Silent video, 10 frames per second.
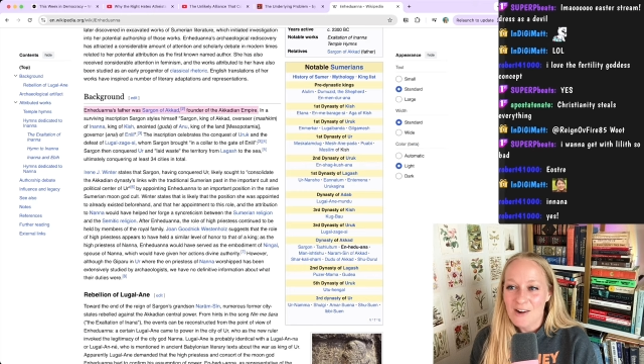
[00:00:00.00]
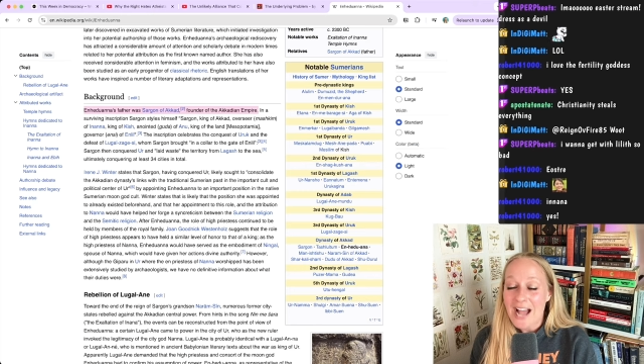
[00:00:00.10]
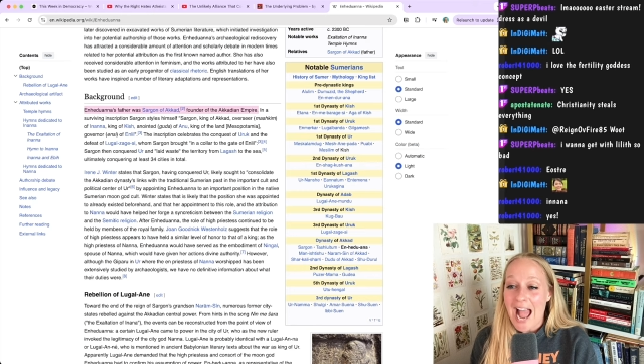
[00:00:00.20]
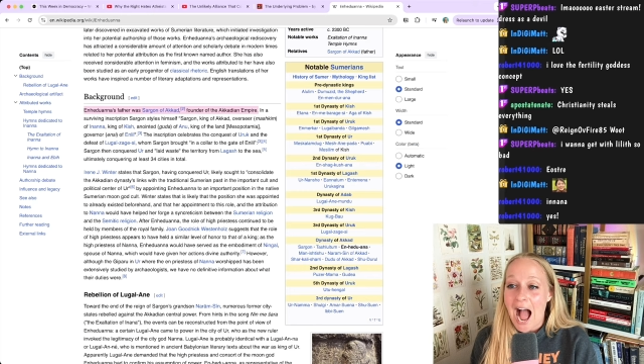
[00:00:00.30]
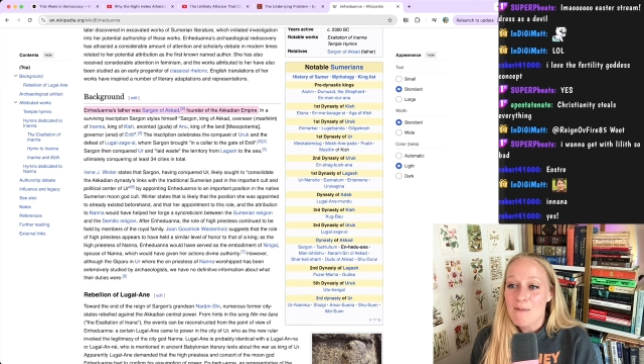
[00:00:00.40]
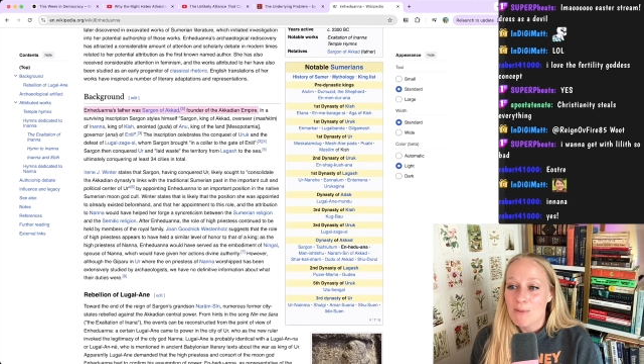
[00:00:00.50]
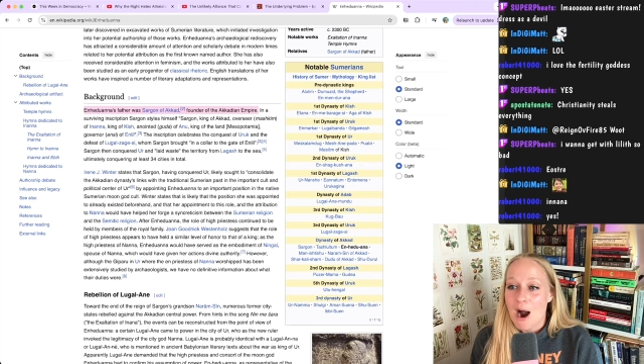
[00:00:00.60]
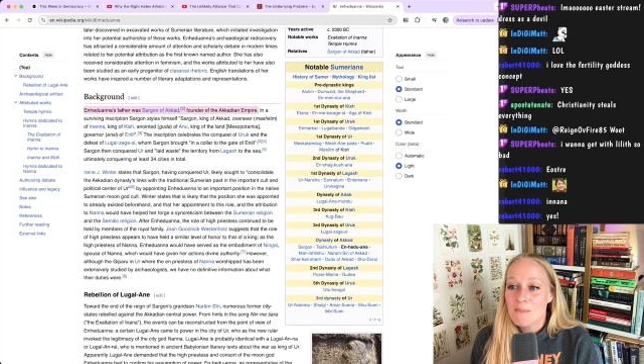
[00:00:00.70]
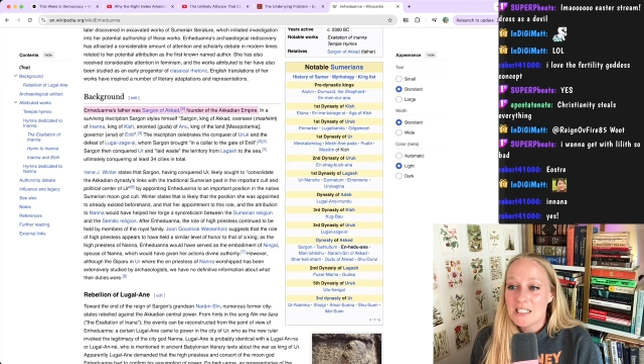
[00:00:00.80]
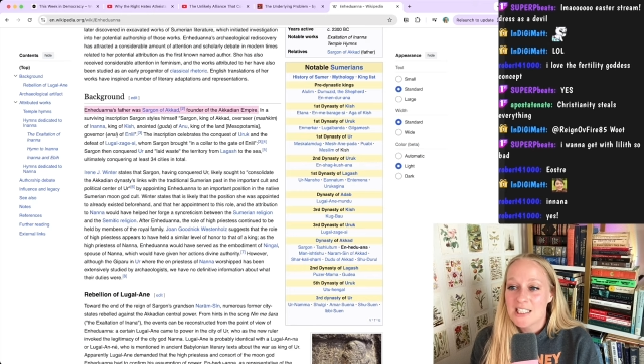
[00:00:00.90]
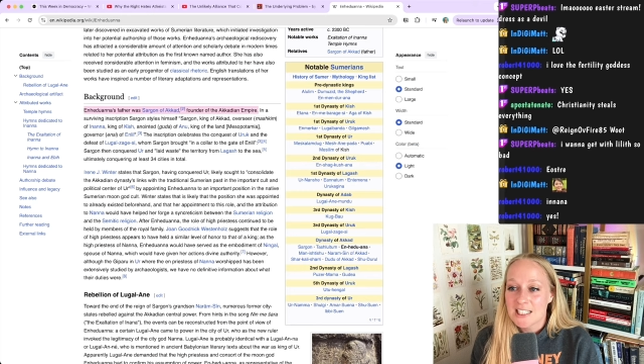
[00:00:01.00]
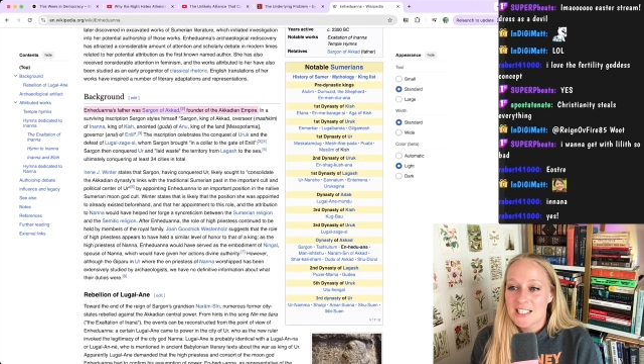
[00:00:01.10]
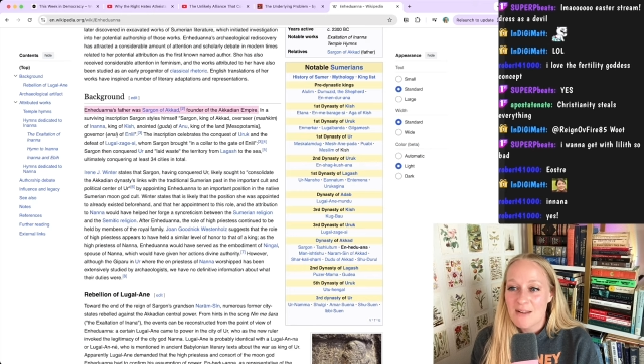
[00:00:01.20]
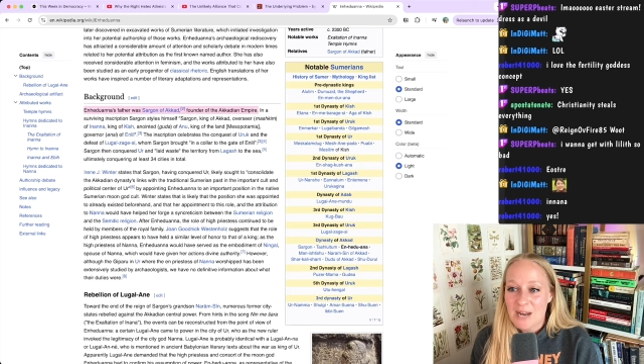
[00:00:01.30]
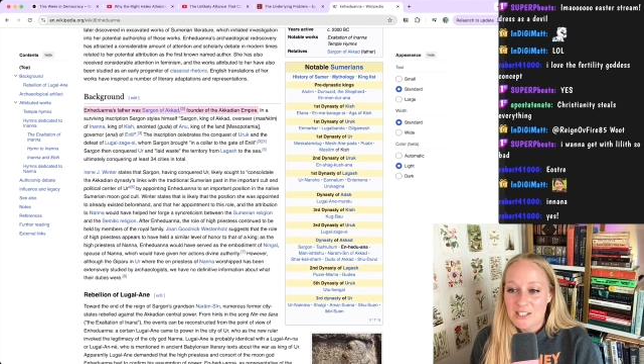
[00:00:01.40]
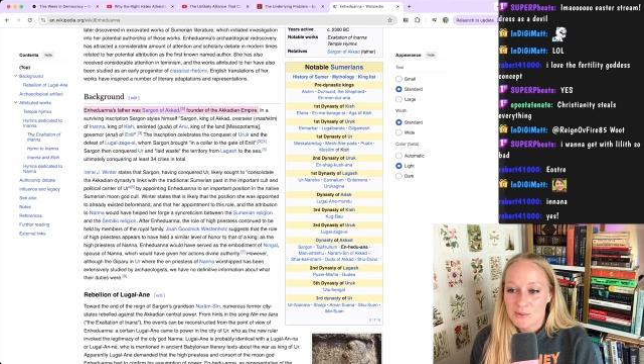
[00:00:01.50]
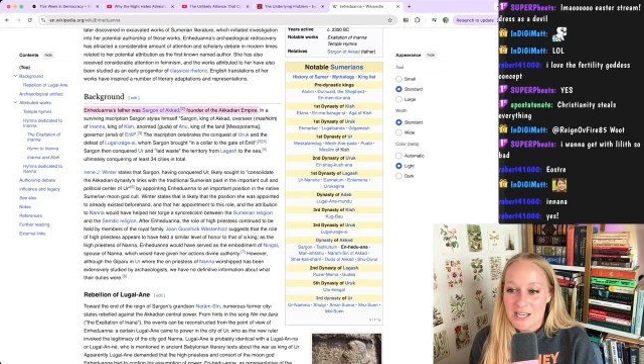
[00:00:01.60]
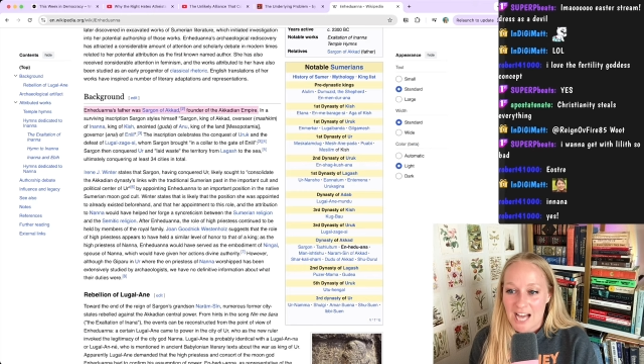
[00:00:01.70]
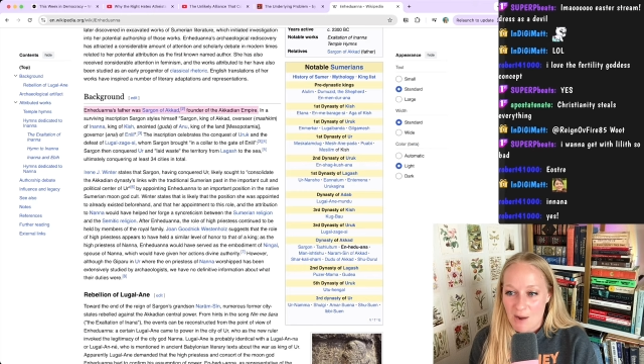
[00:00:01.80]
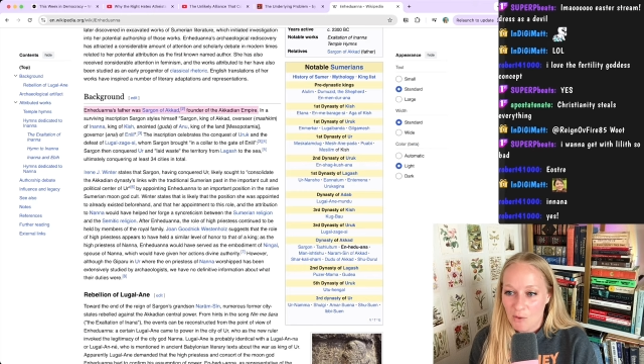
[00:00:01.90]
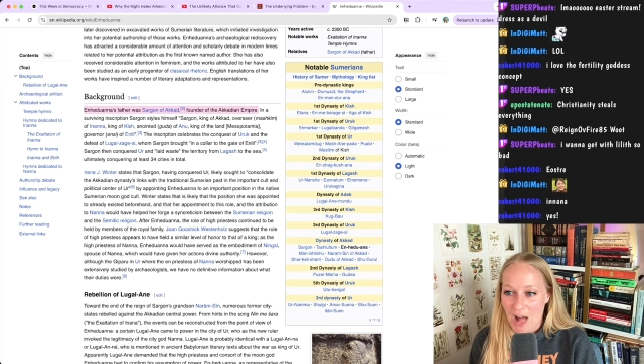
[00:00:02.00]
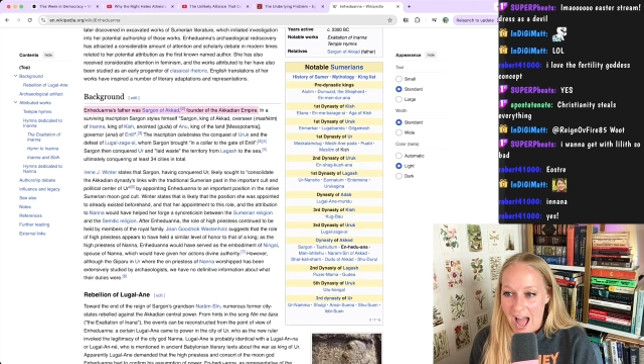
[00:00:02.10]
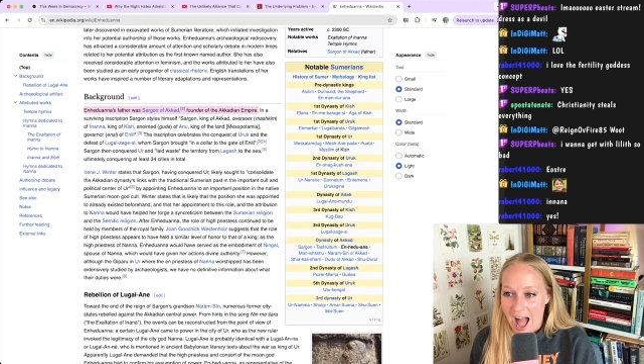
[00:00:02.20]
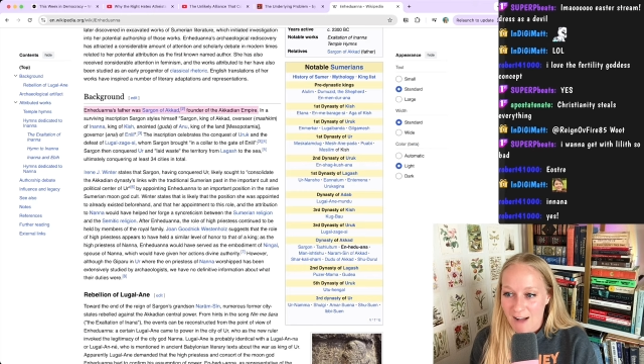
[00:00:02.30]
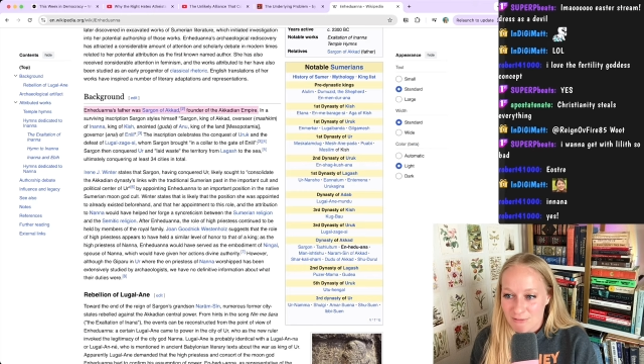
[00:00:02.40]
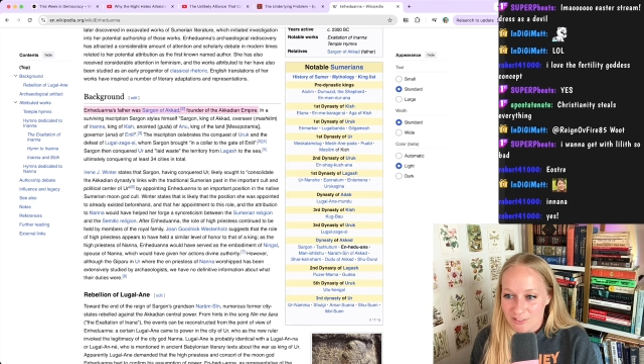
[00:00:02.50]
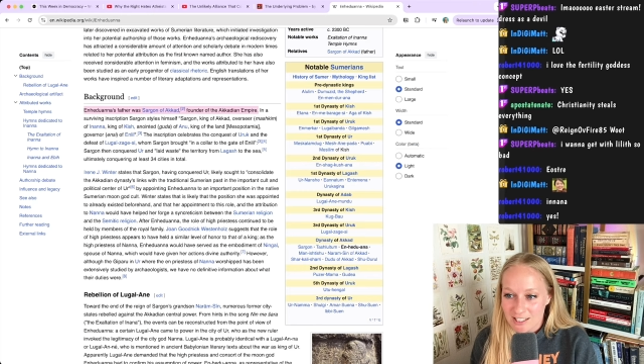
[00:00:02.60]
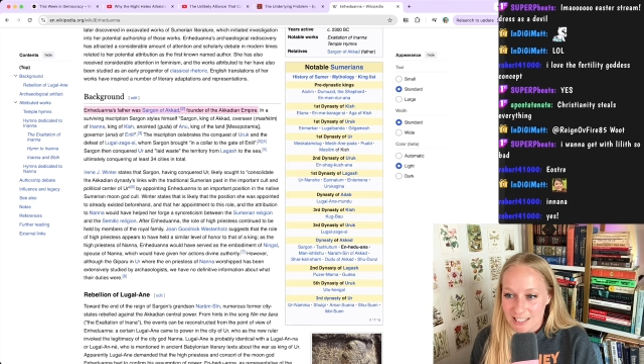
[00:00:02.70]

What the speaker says: Okay, I promise this time next week I will have